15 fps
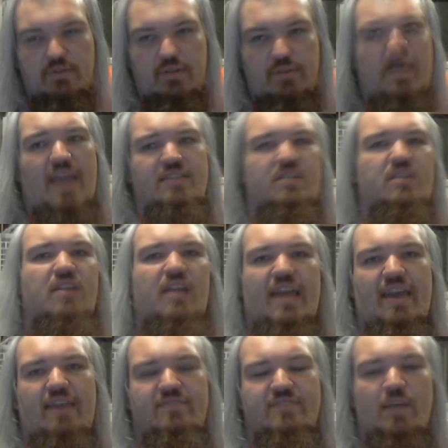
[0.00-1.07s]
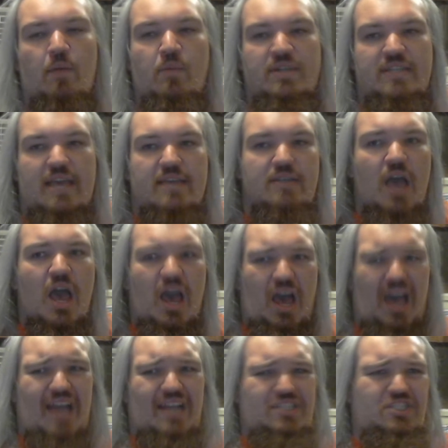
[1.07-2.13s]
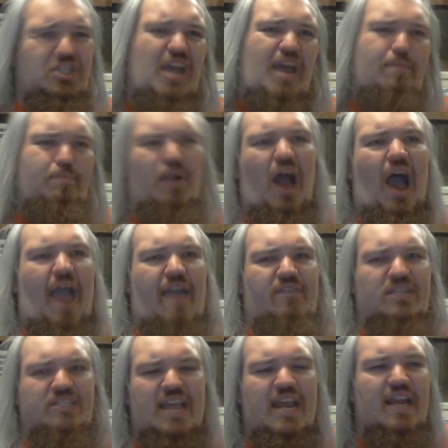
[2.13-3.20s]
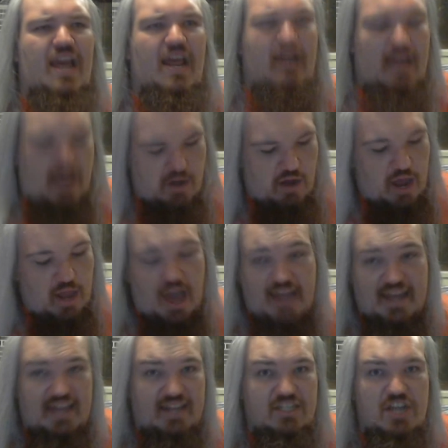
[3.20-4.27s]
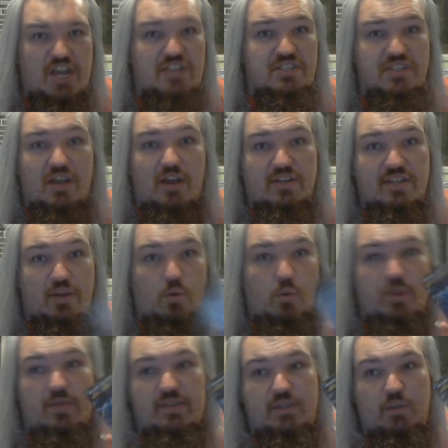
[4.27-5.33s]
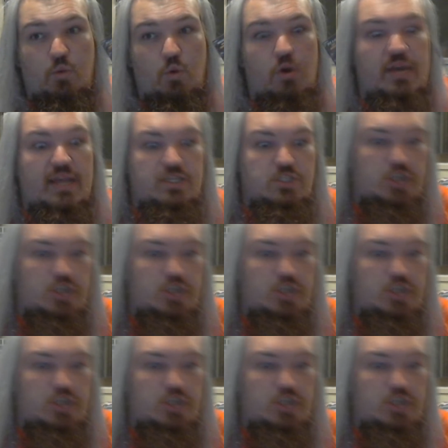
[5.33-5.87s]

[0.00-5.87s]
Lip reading: Basically, if someone says, oh, it's shit, but I haven't seen it, and I like it, chances are it's going to win this award next